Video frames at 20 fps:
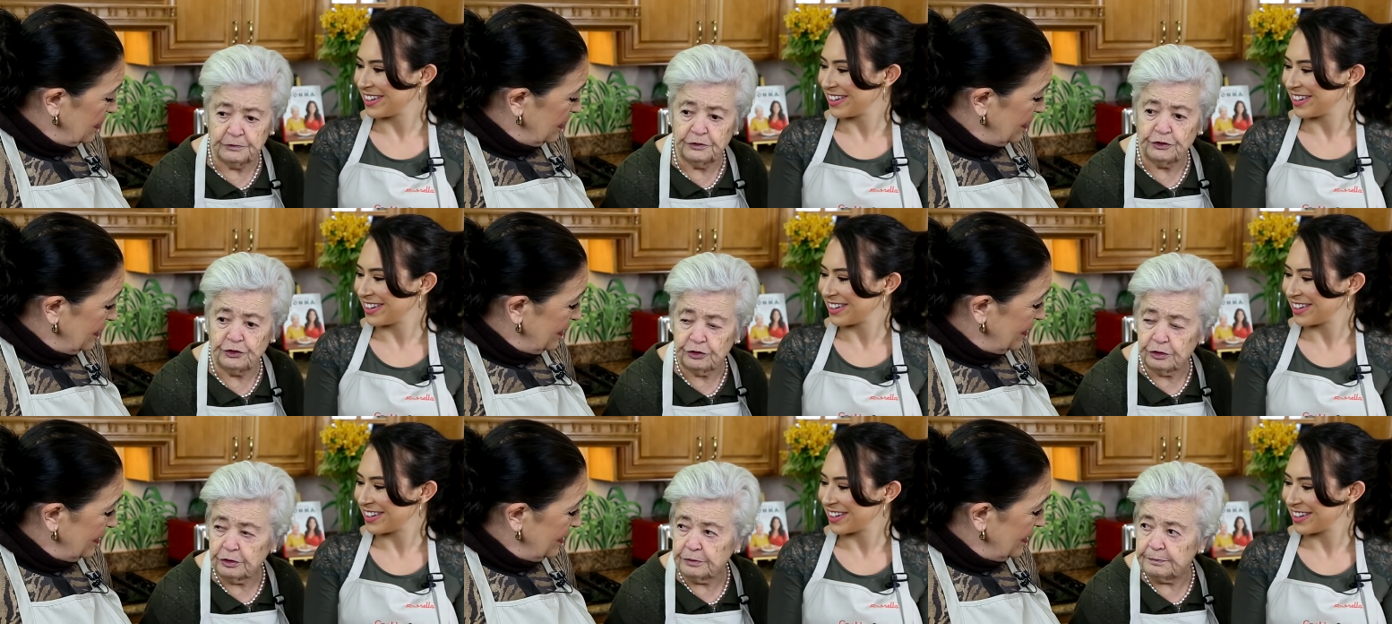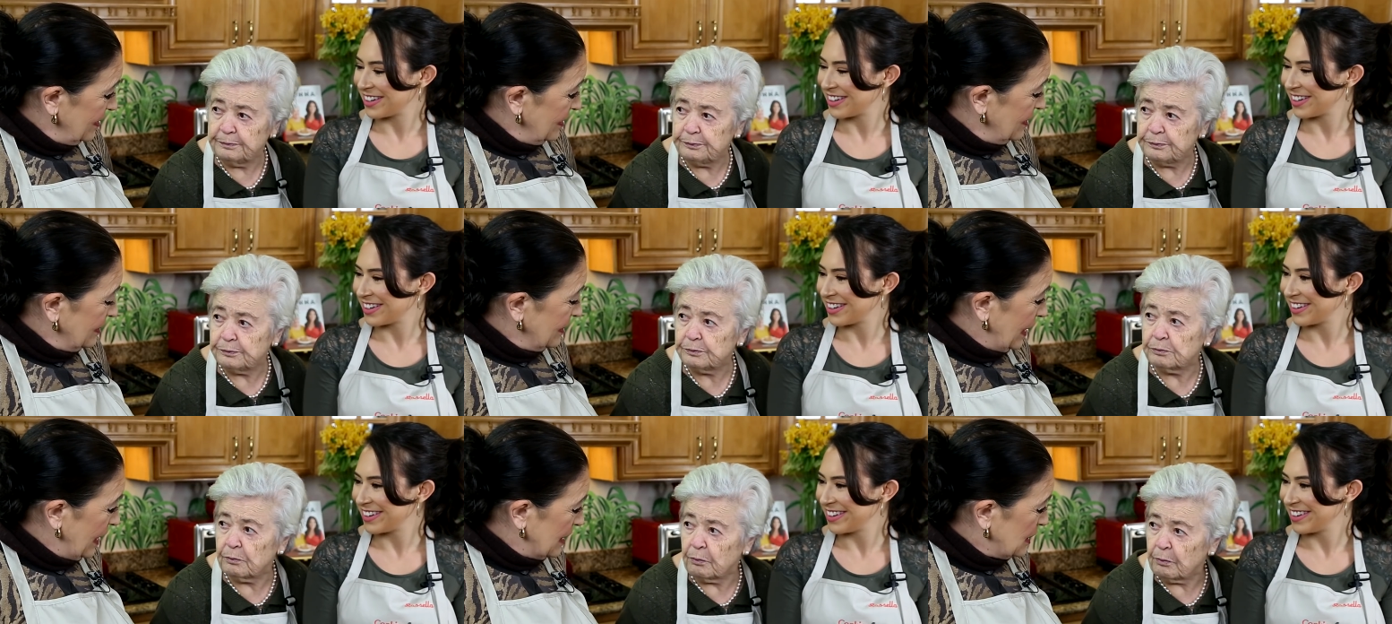Speaker 1: Sure.
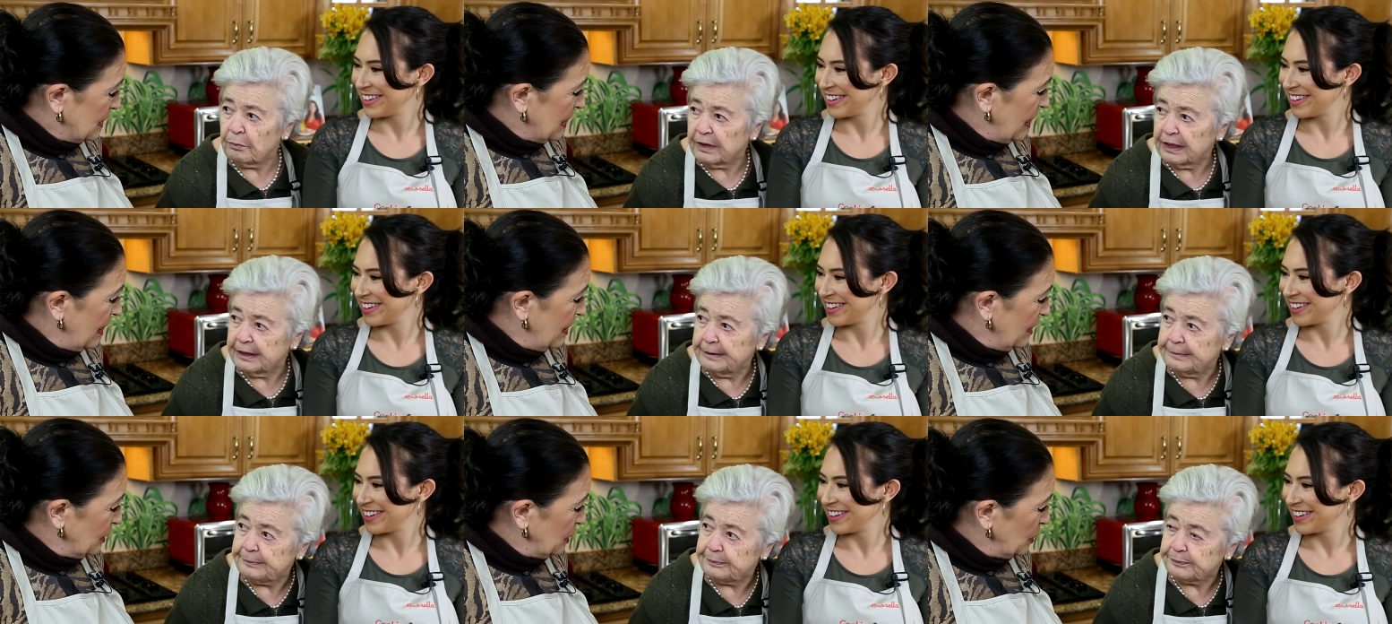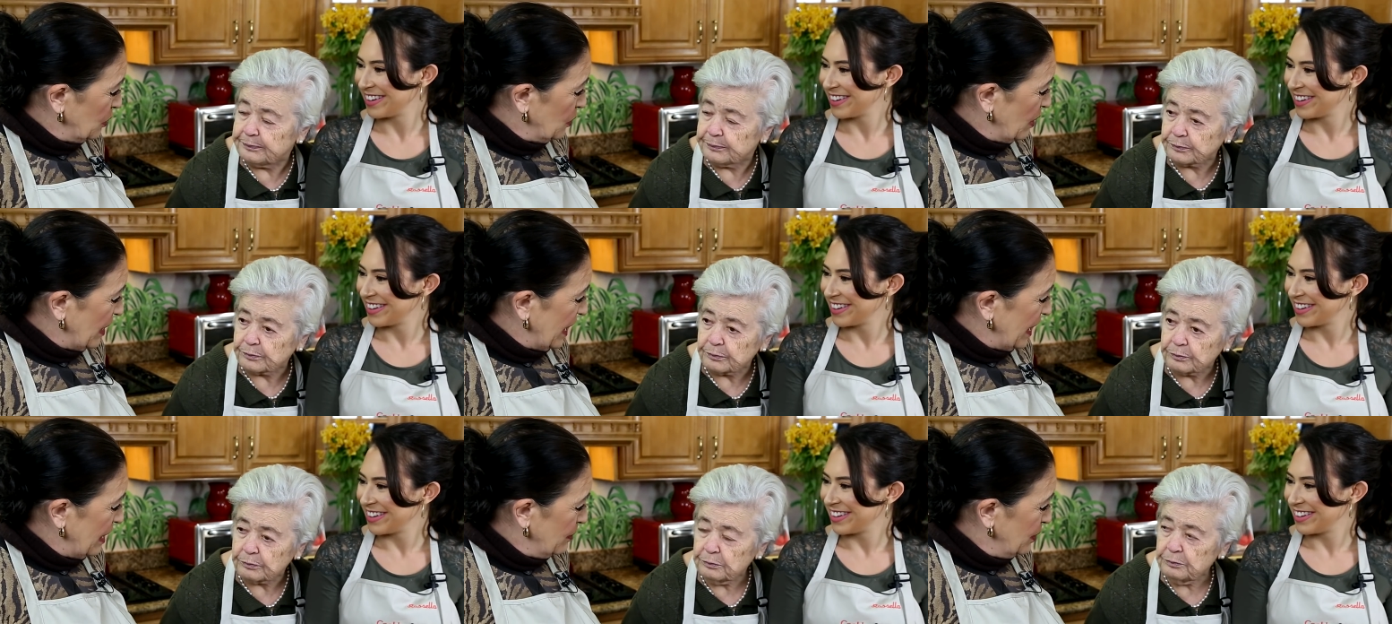That's how
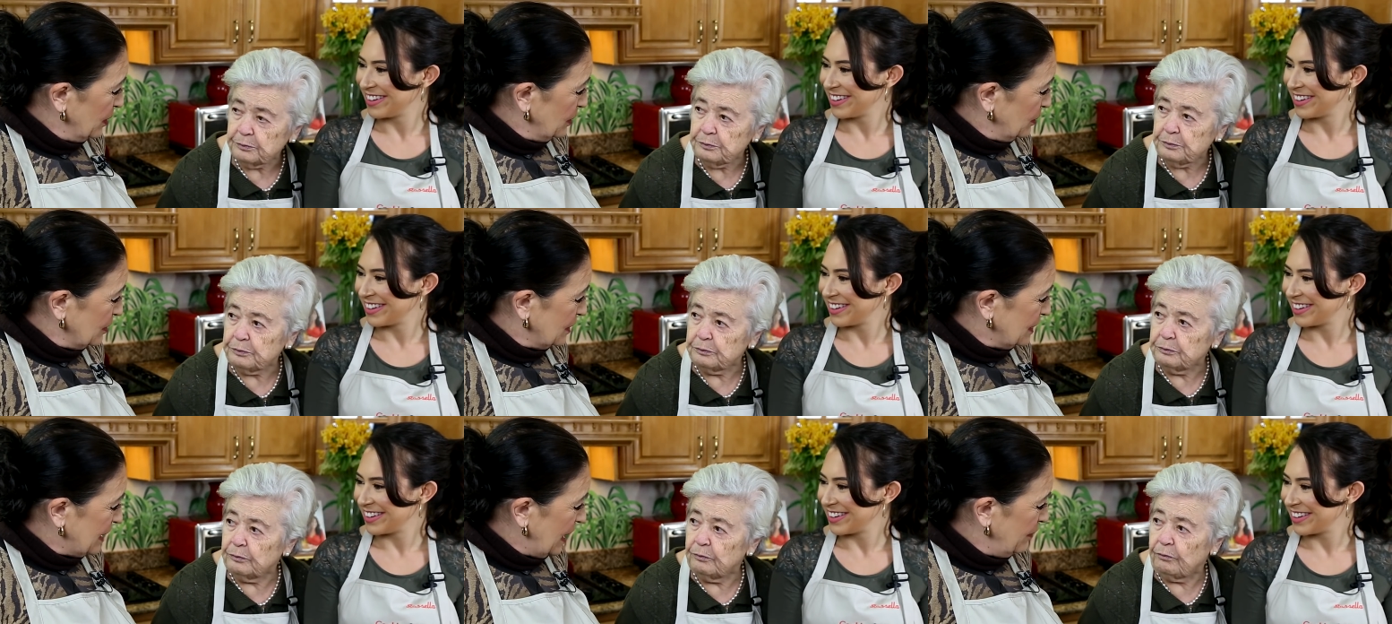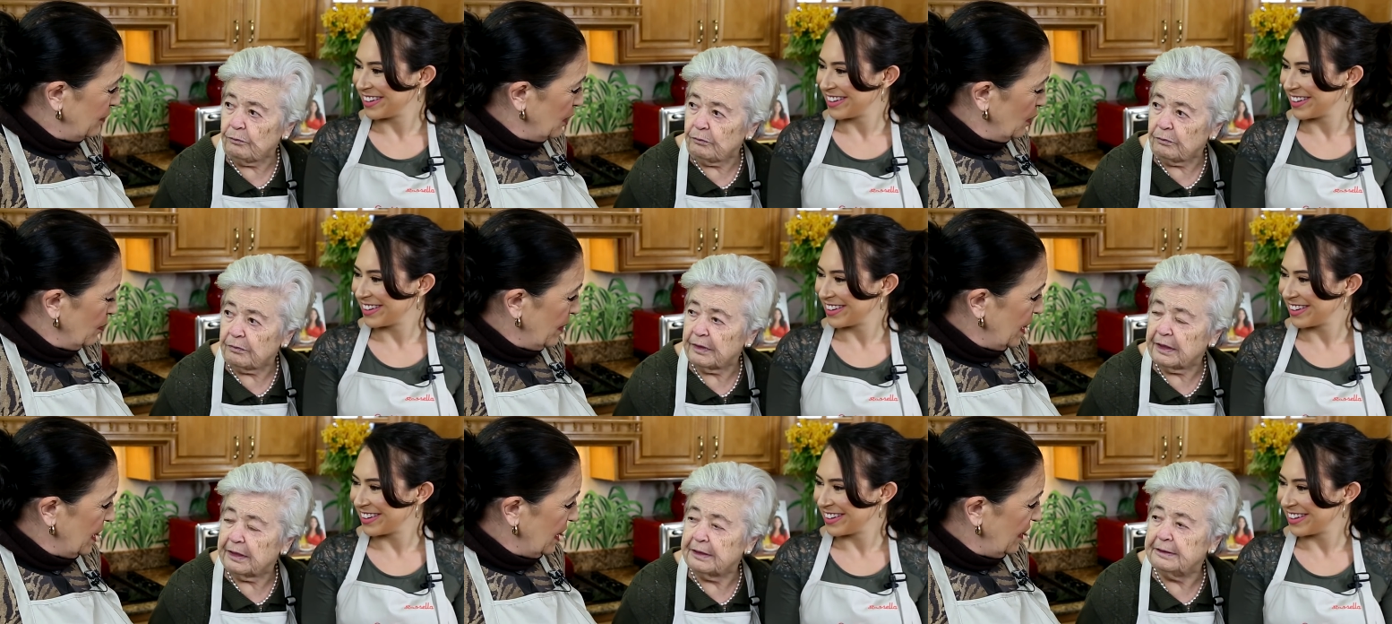you were able to
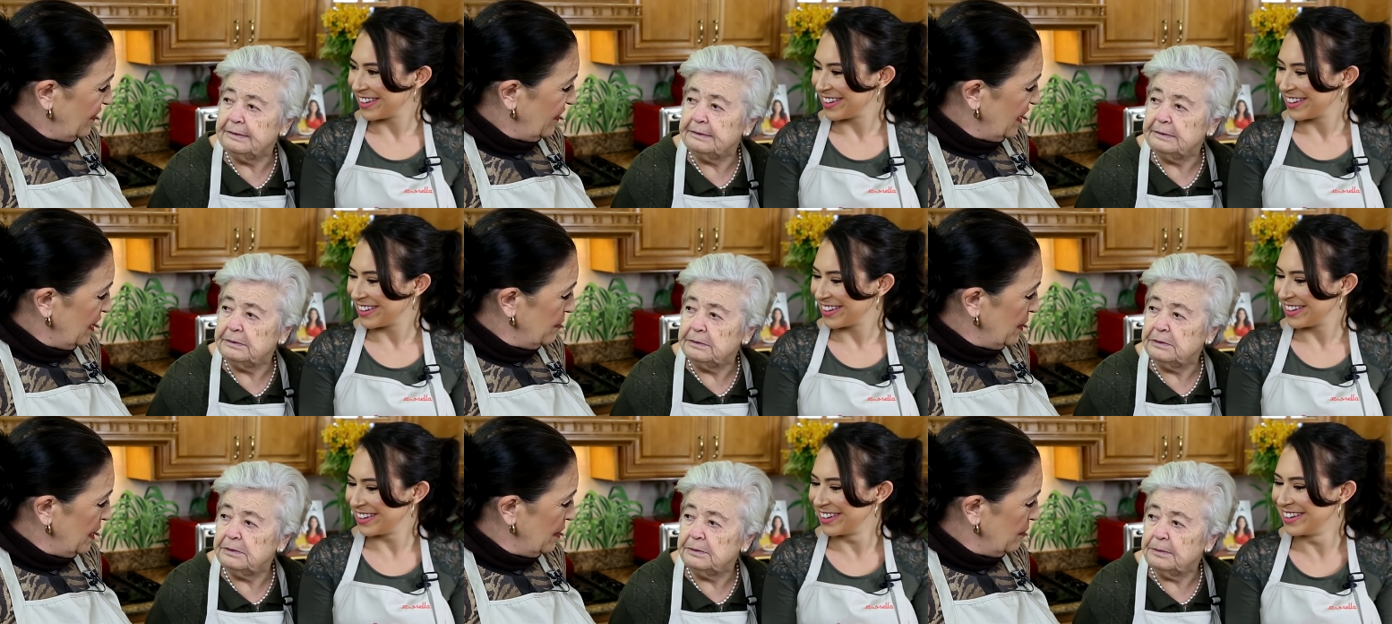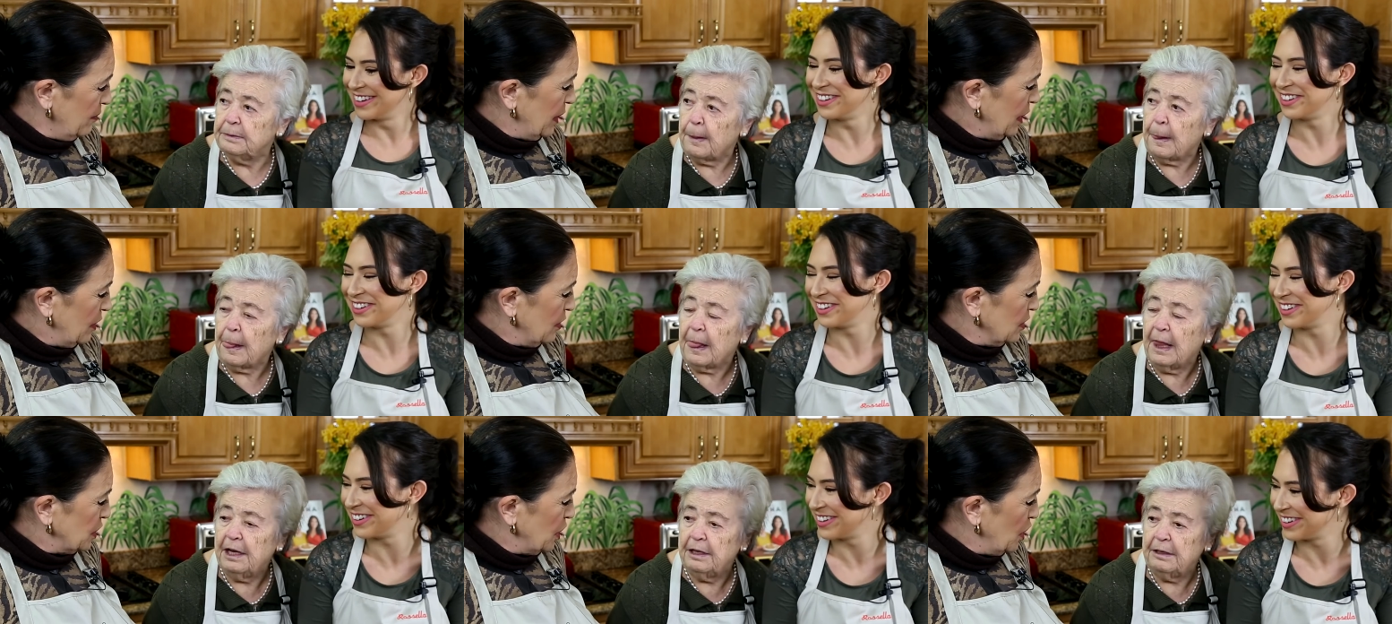save your money, right,
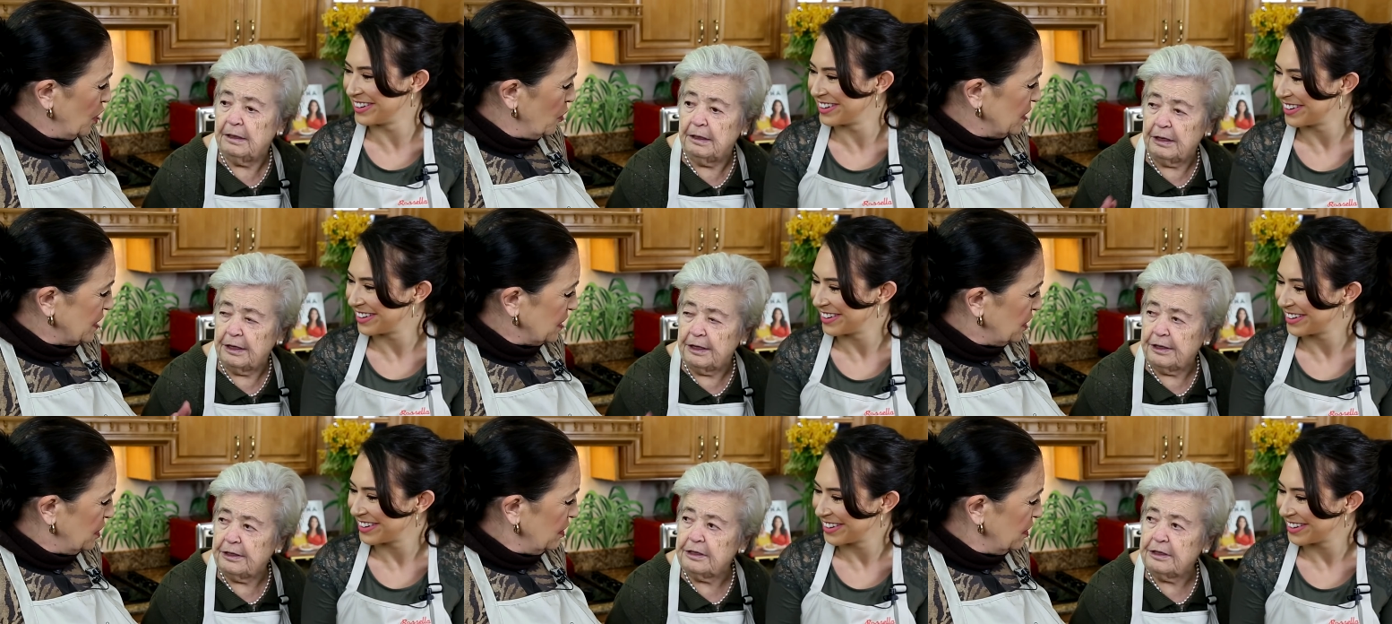Mom? Because you always